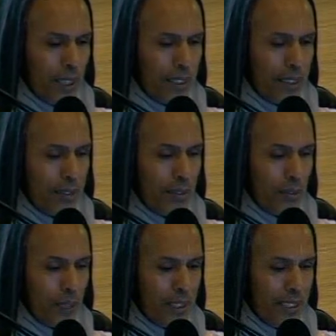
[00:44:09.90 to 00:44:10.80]

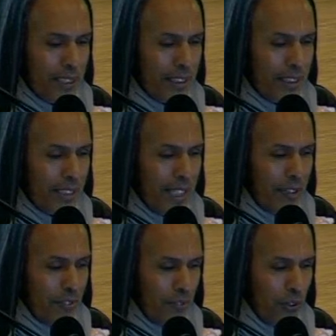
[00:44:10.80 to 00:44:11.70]
Was it
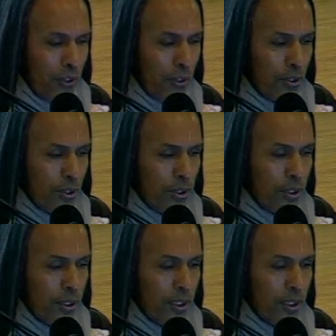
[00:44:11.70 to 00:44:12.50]
their fault